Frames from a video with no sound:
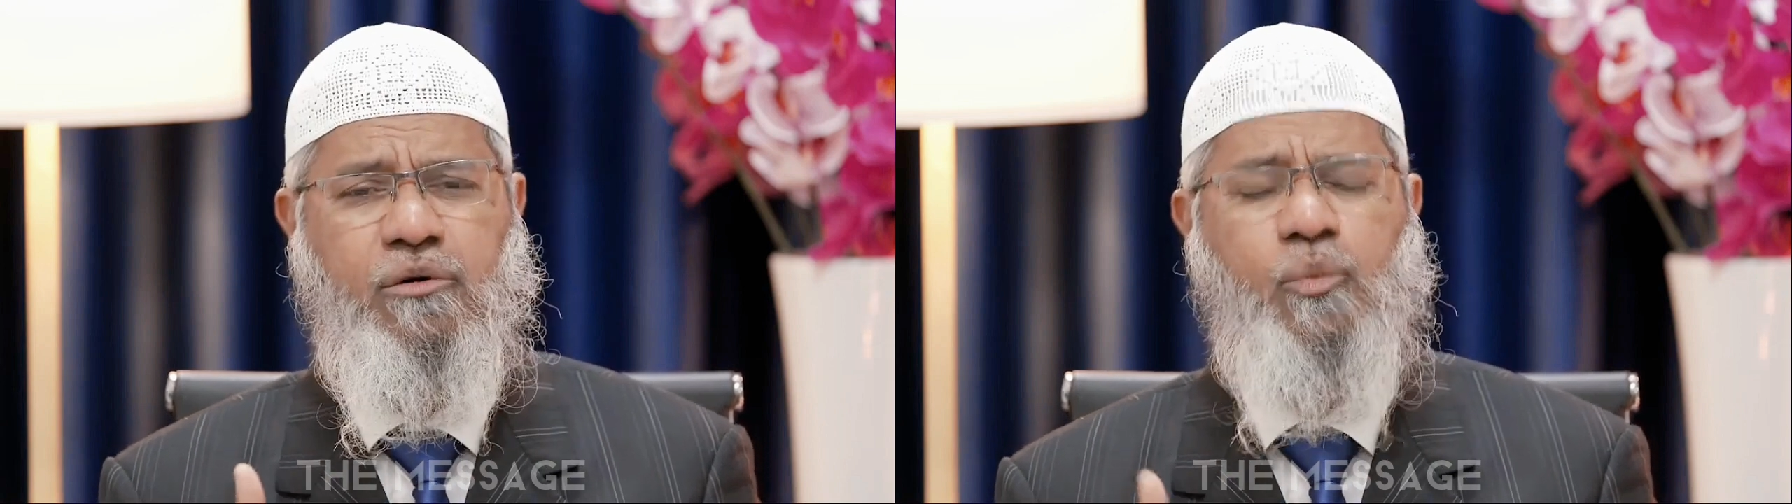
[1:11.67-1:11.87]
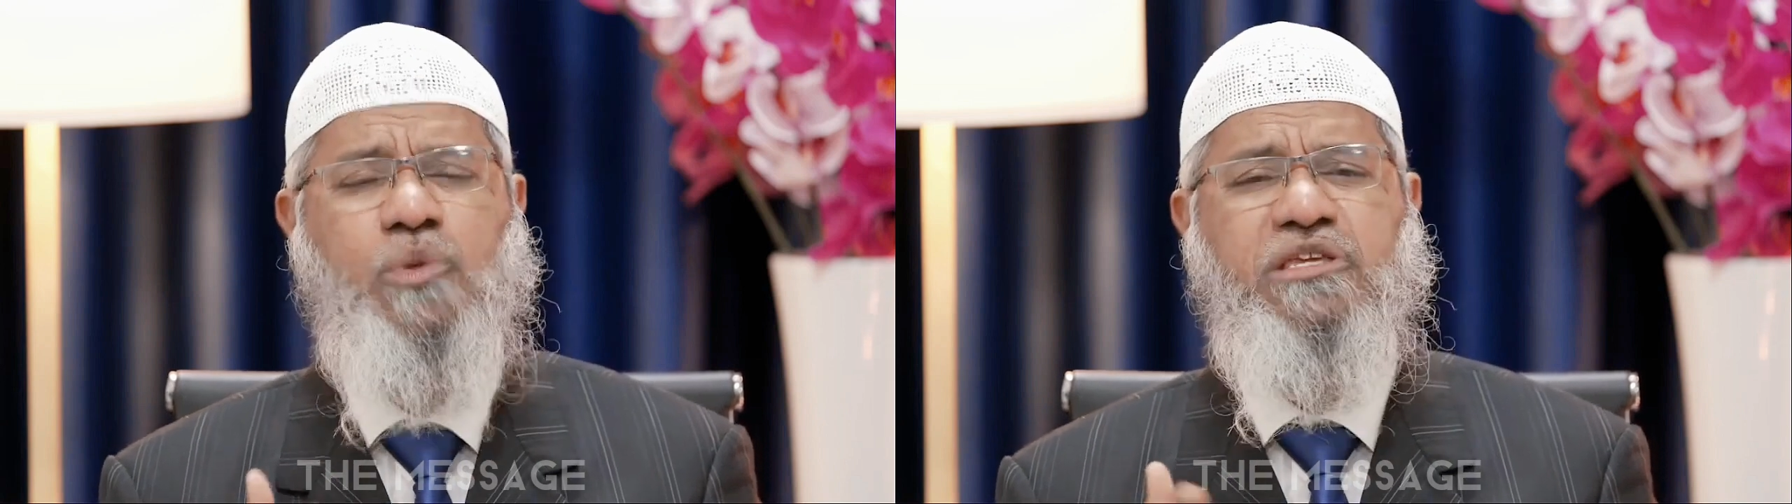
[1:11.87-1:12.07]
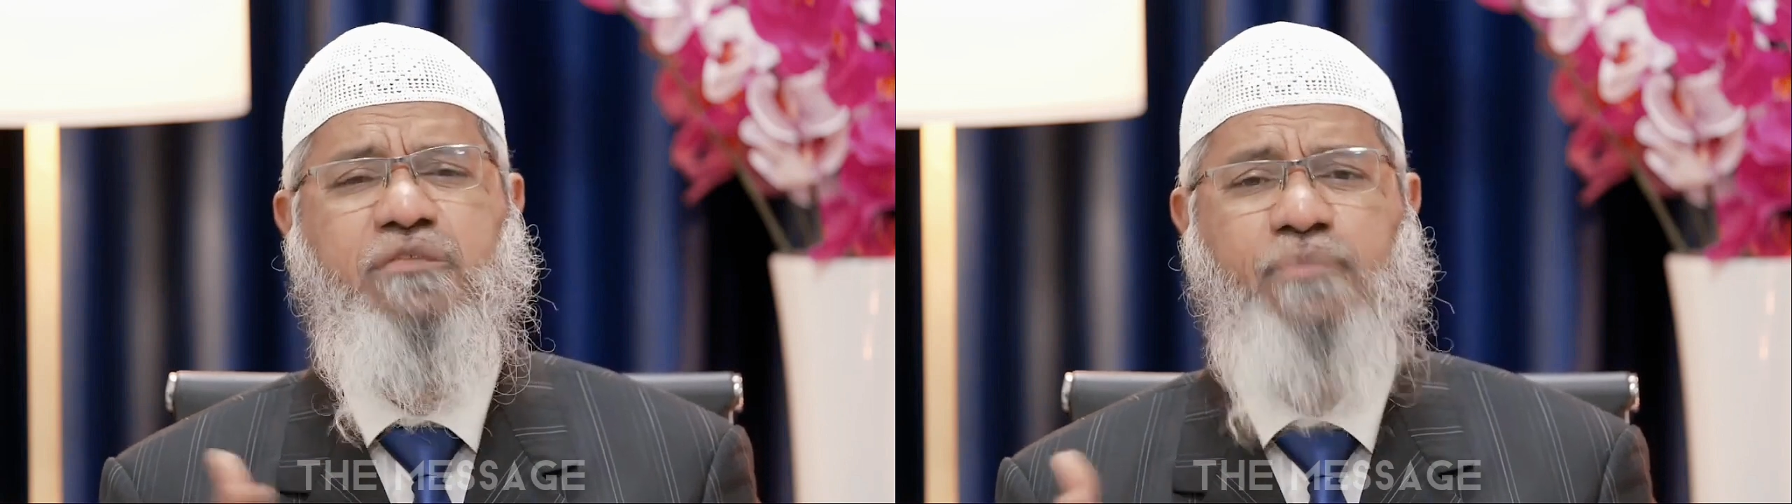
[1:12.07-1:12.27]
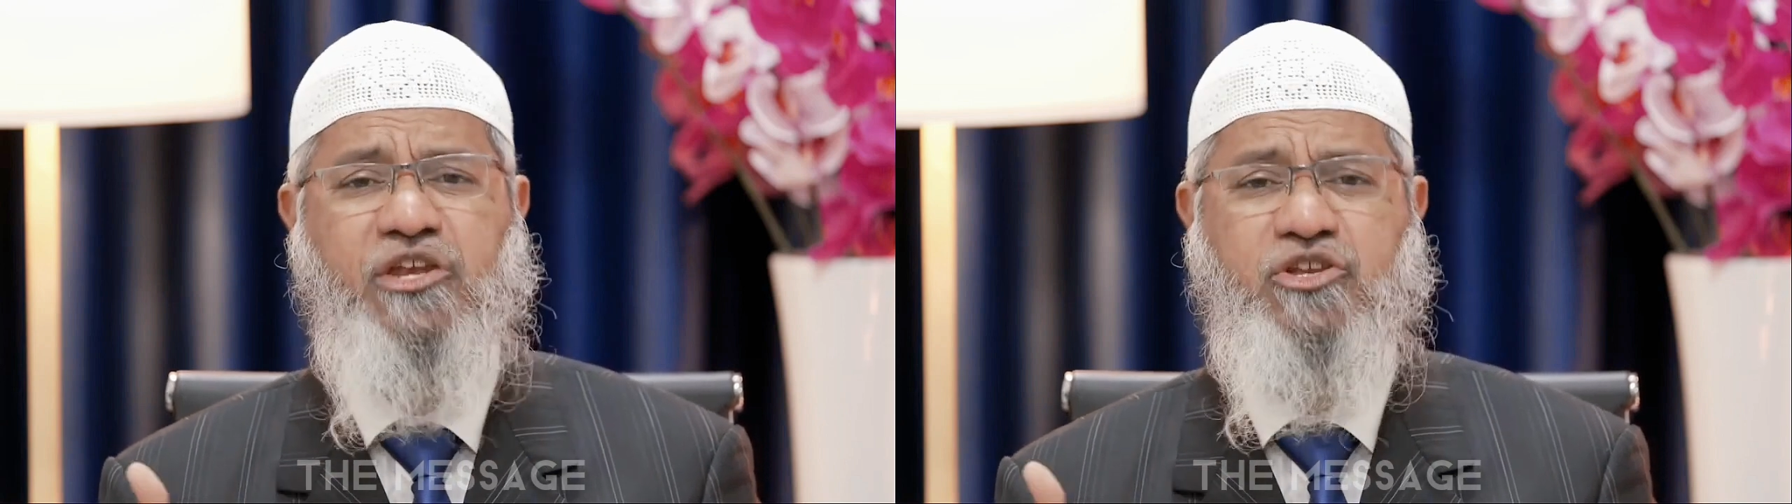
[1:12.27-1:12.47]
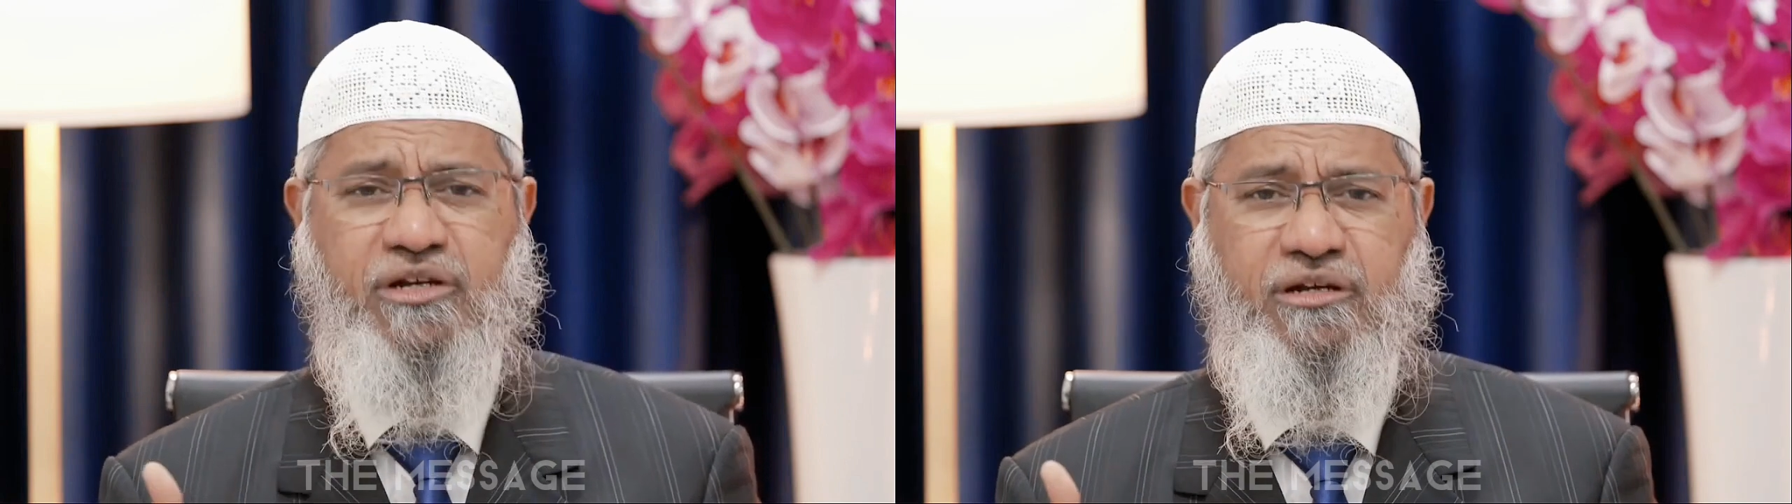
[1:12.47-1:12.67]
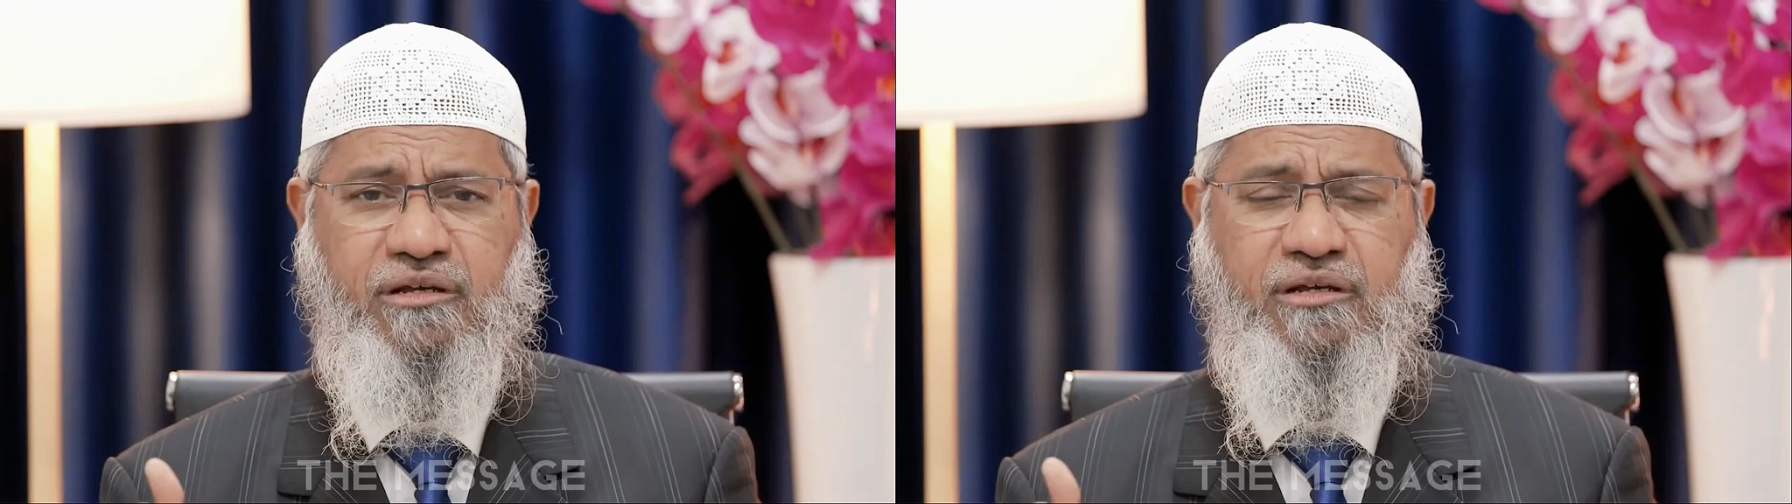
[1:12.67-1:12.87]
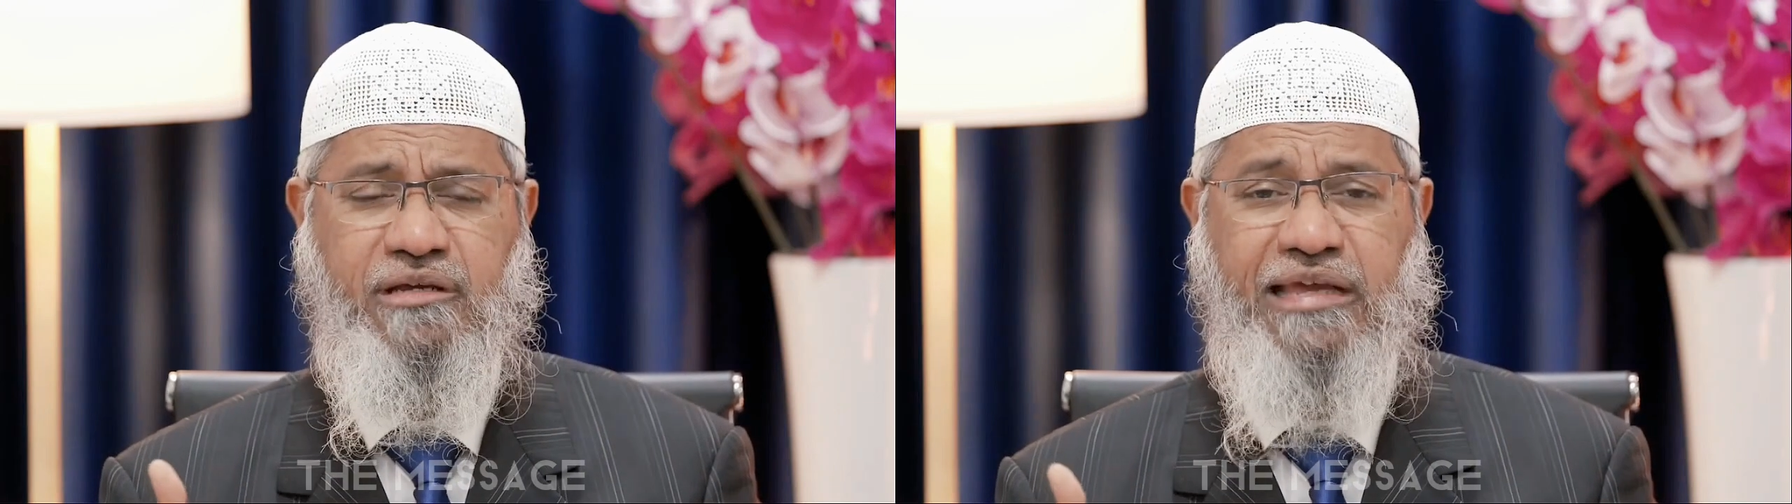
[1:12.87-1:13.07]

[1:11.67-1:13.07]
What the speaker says: which is mentioned